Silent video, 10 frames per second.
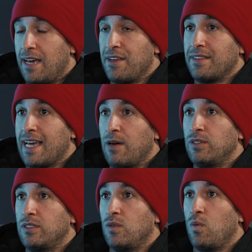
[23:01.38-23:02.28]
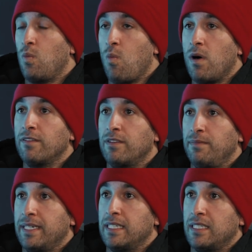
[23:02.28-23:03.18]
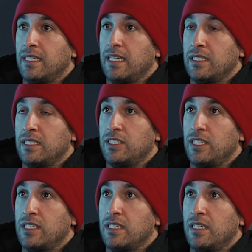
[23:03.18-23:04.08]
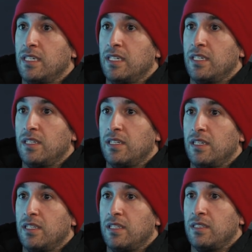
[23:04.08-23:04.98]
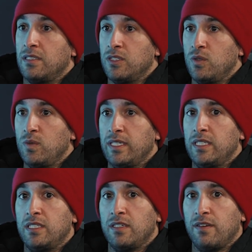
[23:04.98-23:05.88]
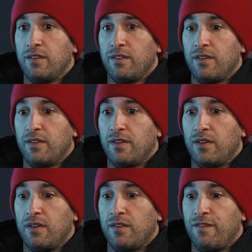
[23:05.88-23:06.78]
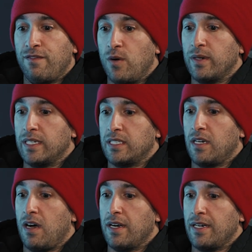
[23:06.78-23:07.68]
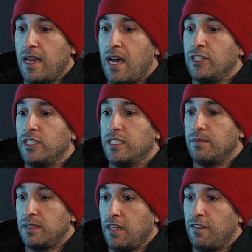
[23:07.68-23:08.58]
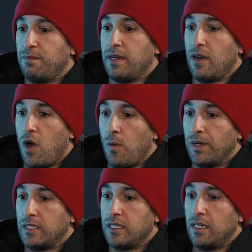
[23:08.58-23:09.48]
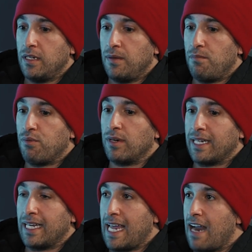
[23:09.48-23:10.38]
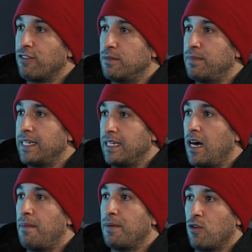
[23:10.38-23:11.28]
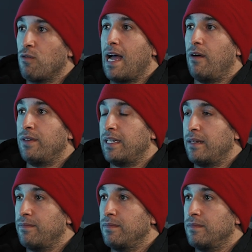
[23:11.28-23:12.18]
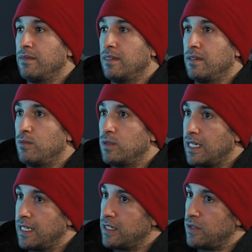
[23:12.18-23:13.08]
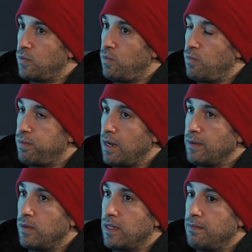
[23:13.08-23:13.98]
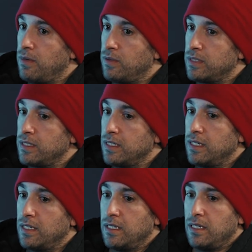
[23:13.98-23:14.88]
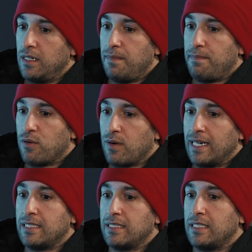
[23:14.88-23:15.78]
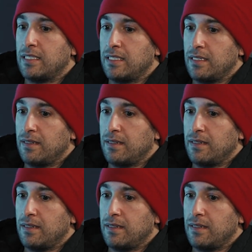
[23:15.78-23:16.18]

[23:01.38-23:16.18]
think that was one of the biggest things, is just Louie's focus on not just himself, but always bringing everybody up around him was, I think, probably one of the most priceless